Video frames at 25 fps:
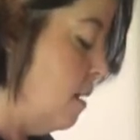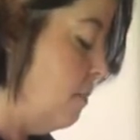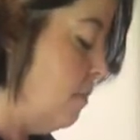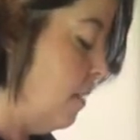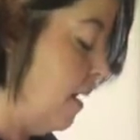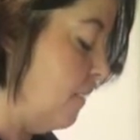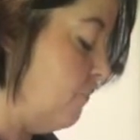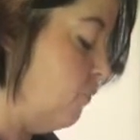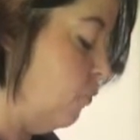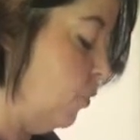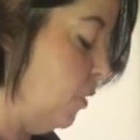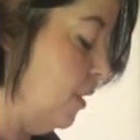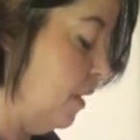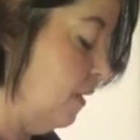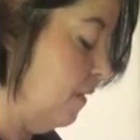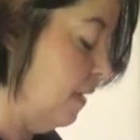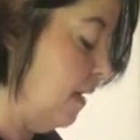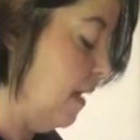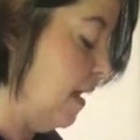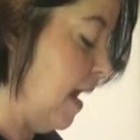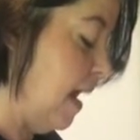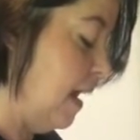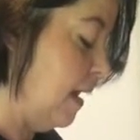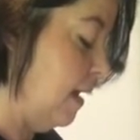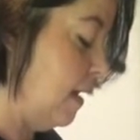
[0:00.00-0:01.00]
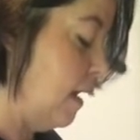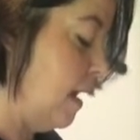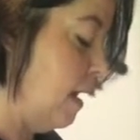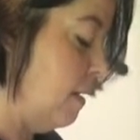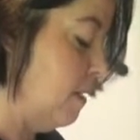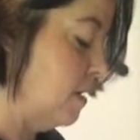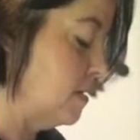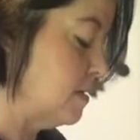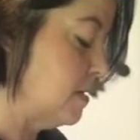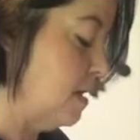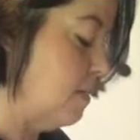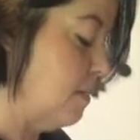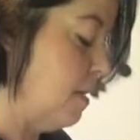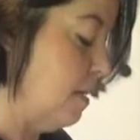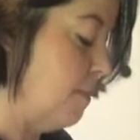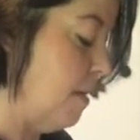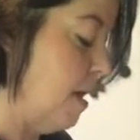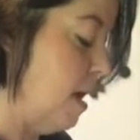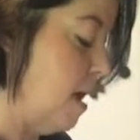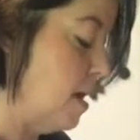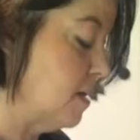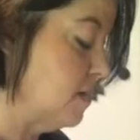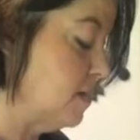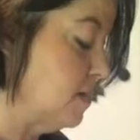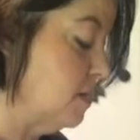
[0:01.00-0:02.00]
But I've really kind of came outside my
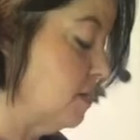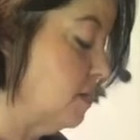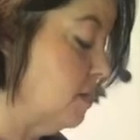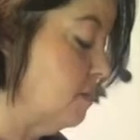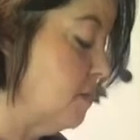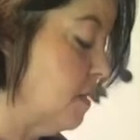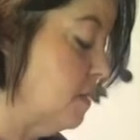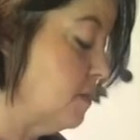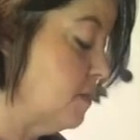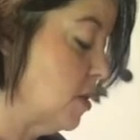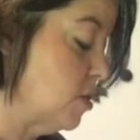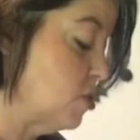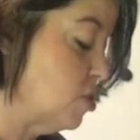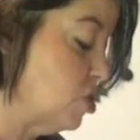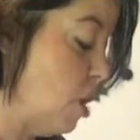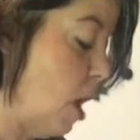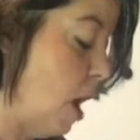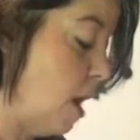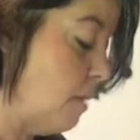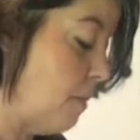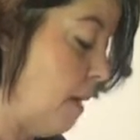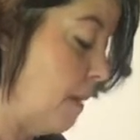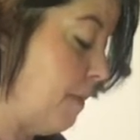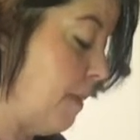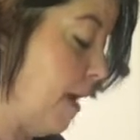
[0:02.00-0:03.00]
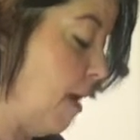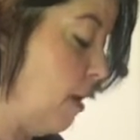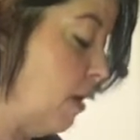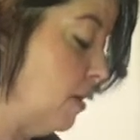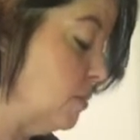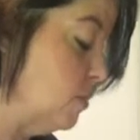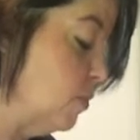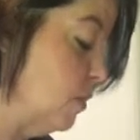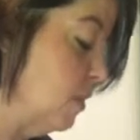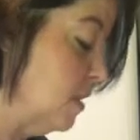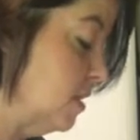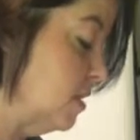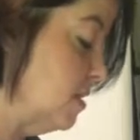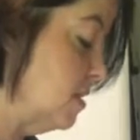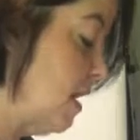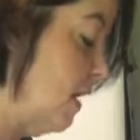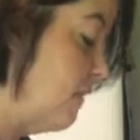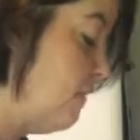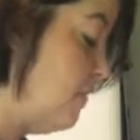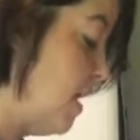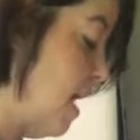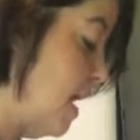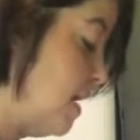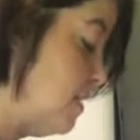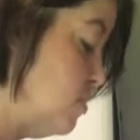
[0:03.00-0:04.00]
box, and sometimes I shock my parents with the
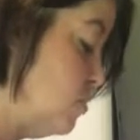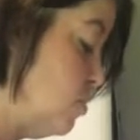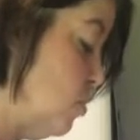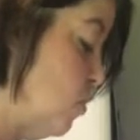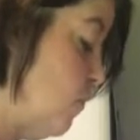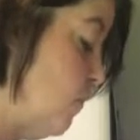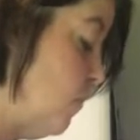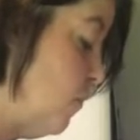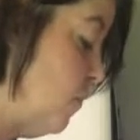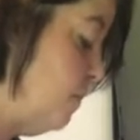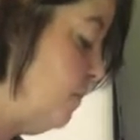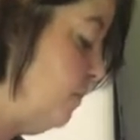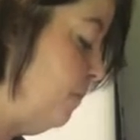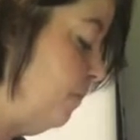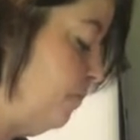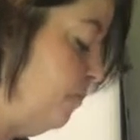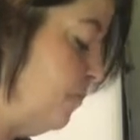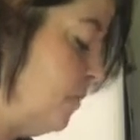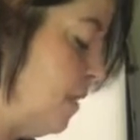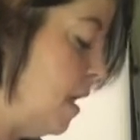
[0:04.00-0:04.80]
stuff that I serve them.